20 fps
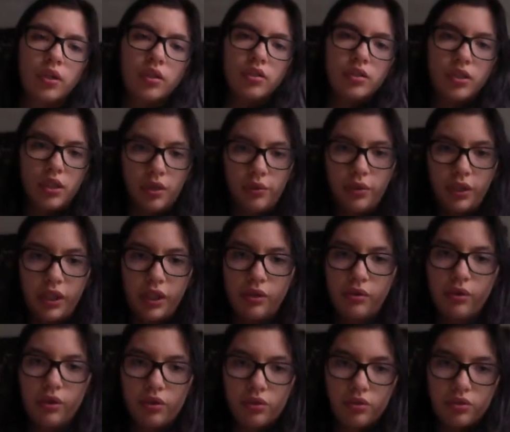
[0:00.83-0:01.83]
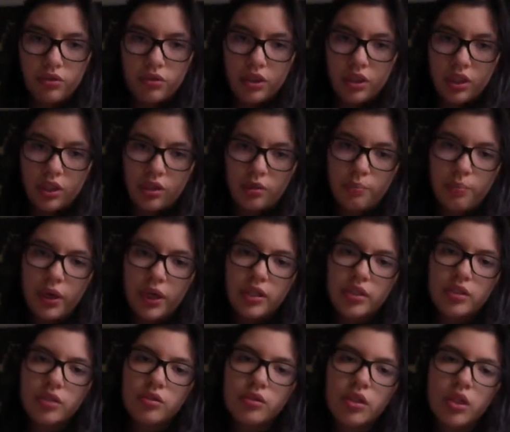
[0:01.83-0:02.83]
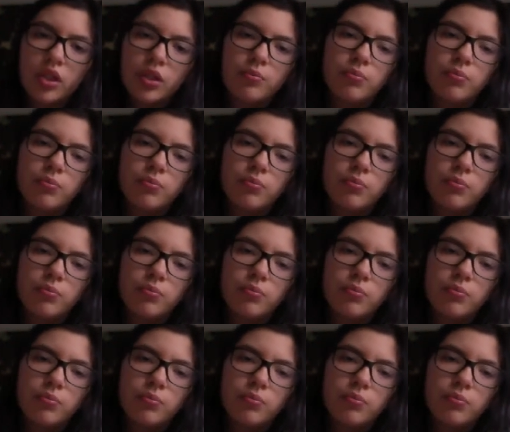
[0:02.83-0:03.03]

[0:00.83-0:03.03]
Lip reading: Now quickly we're going to see the comparison